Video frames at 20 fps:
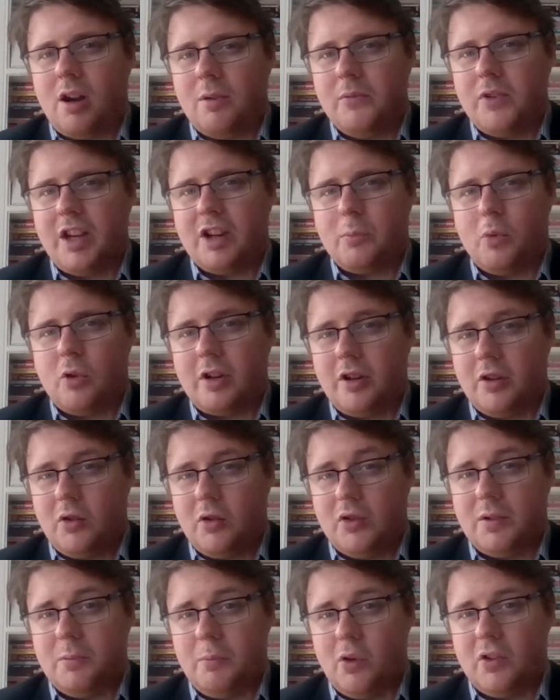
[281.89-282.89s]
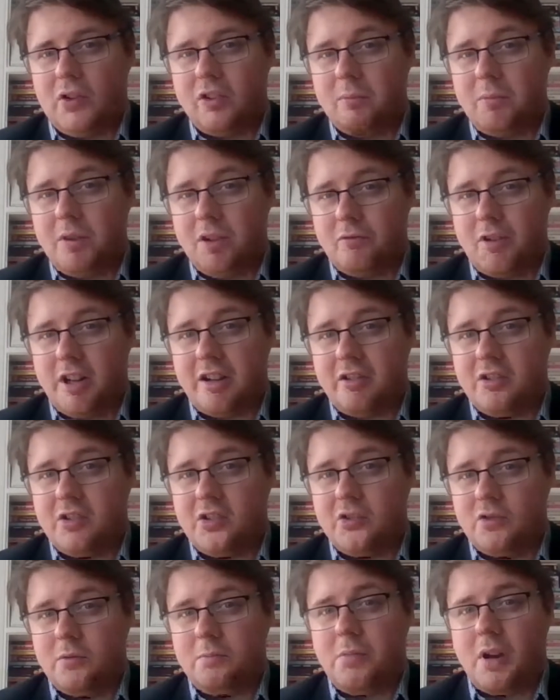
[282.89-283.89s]
arms export control supposedly being
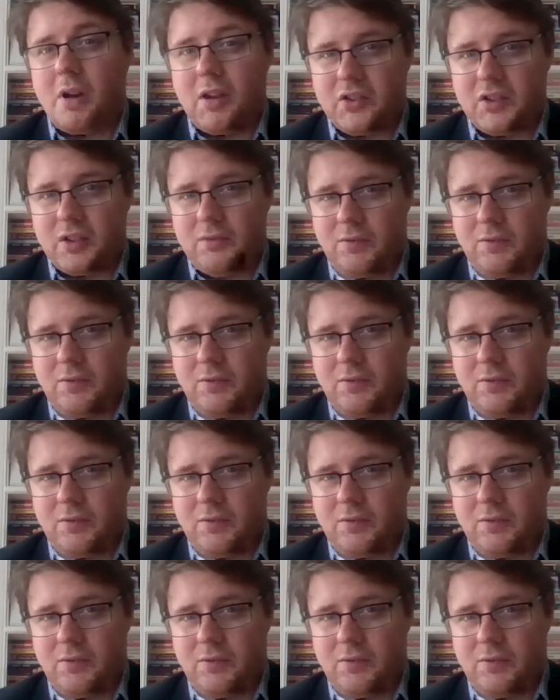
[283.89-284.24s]
vigorous and robust,